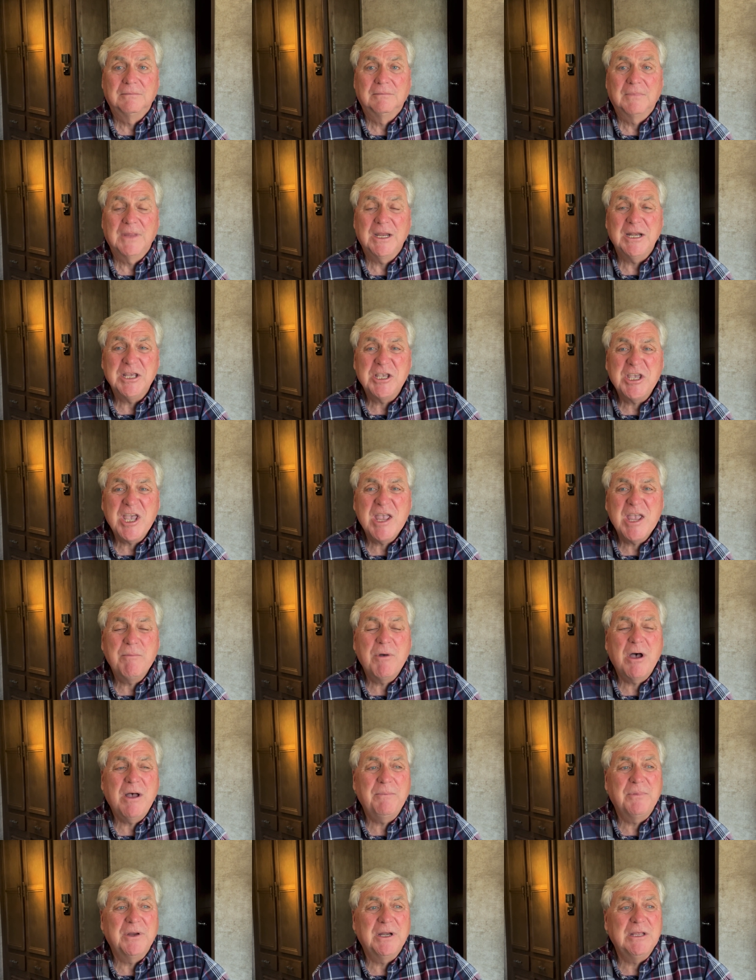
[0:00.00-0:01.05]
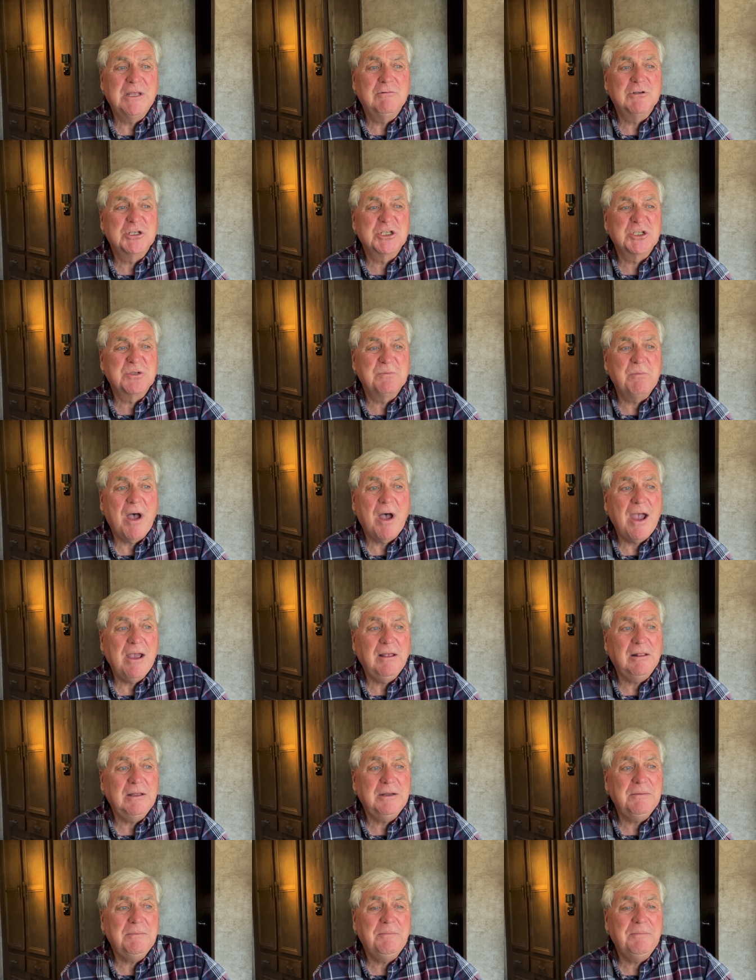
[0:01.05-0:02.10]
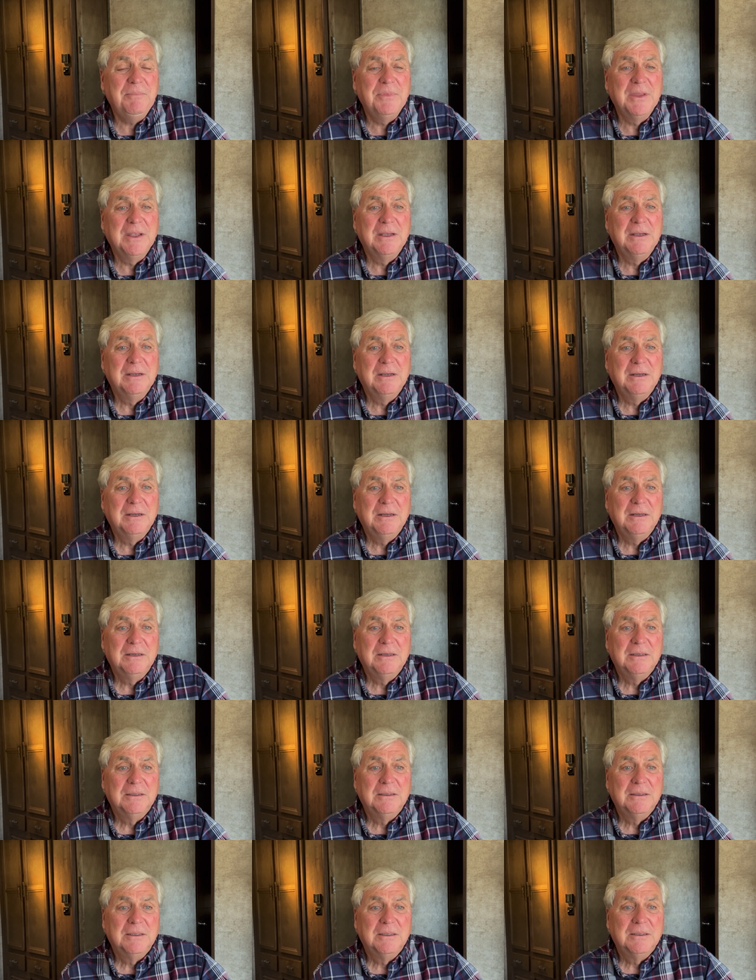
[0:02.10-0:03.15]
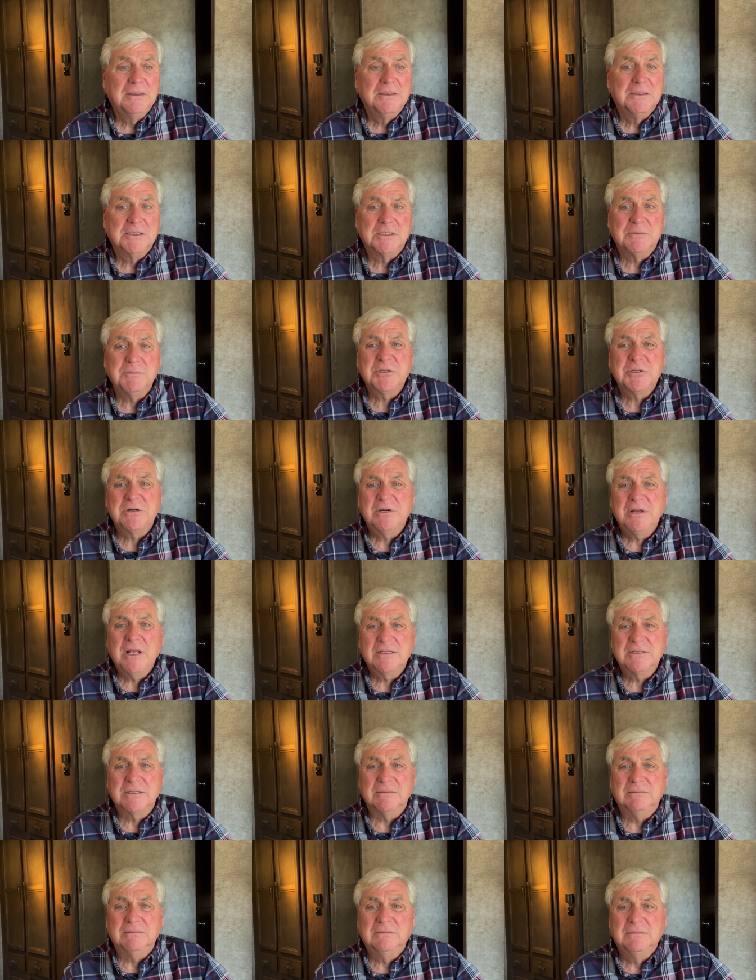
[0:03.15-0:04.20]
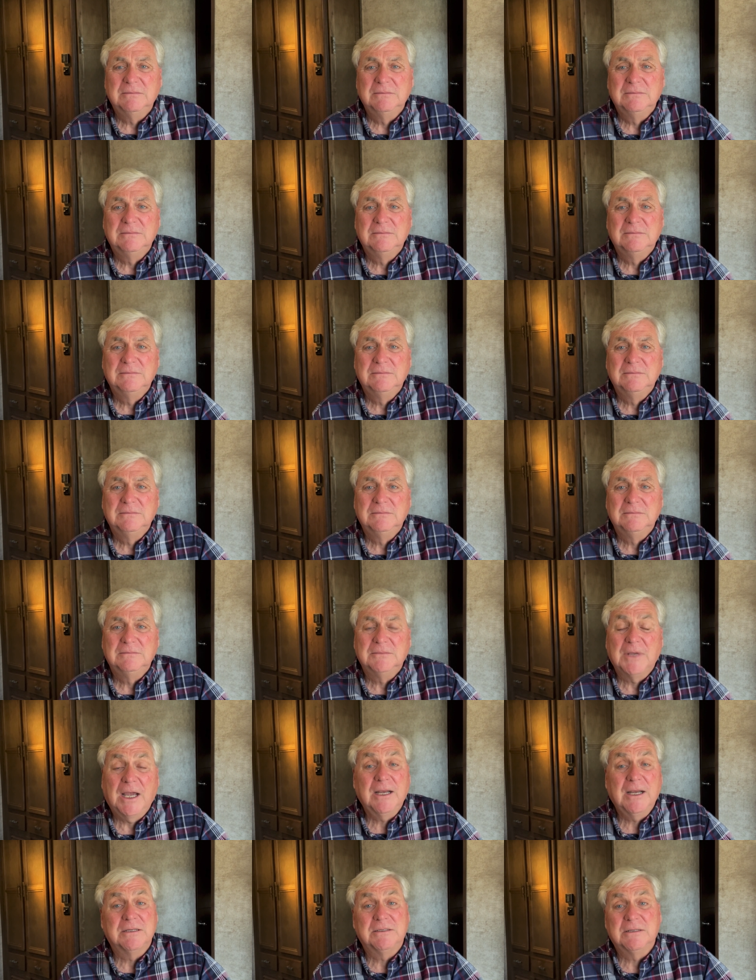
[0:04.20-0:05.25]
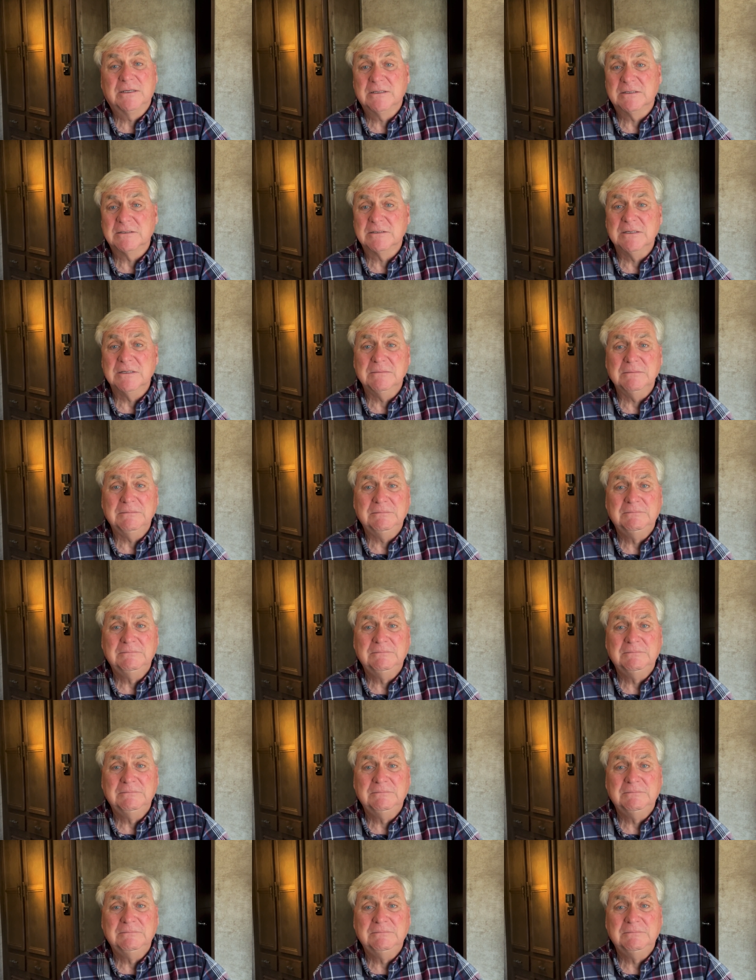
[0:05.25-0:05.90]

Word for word: And he came up and he was smiling. So, Mr. Nelson, I got to tell you something.